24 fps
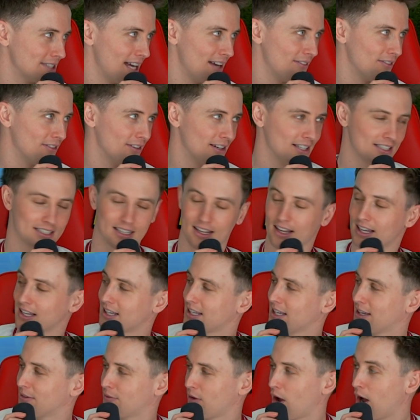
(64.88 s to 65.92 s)
ever, it's like
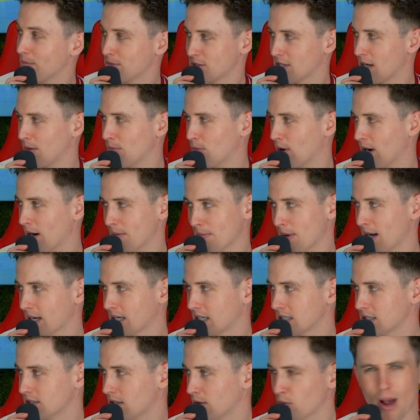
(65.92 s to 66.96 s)
if I'm somewhere and
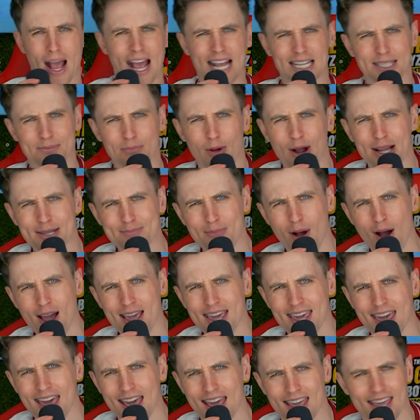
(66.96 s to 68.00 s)
Mikey's not, where's
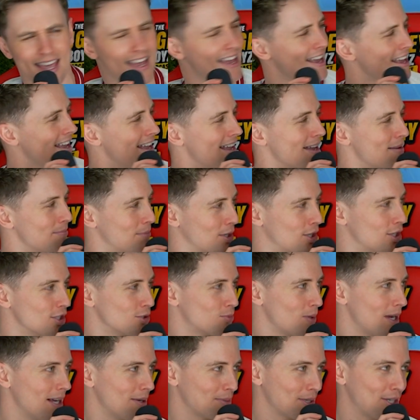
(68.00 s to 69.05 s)
Mikey? Because
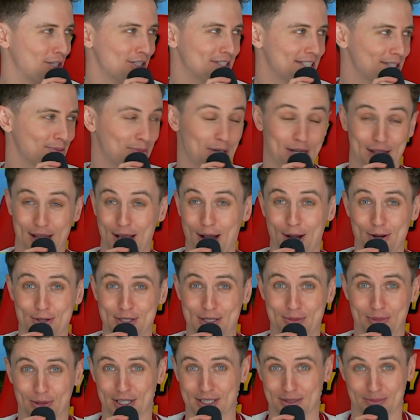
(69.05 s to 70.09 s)
we're the
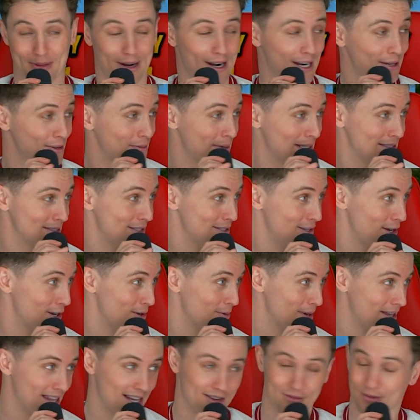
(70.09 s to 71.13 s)
Augeyboyz. Apparently, we're meant to know
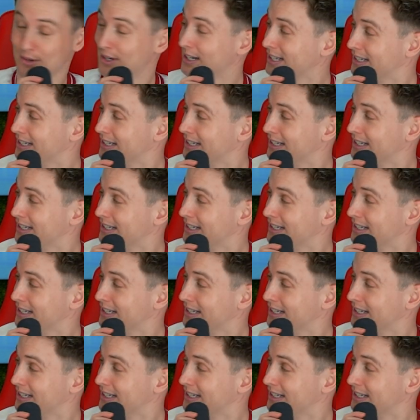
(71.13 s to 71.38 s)
where the other one